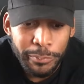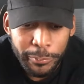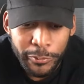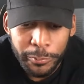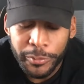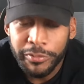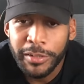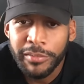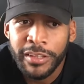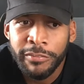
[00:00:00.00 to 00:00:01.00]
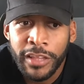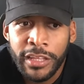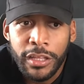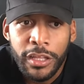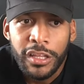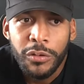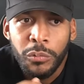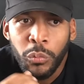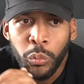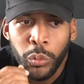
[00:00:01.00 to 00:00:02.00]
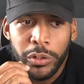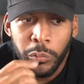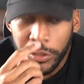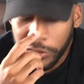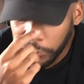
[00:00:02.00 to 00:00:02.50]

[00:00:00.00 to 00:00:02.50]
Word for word: people's perspective, like what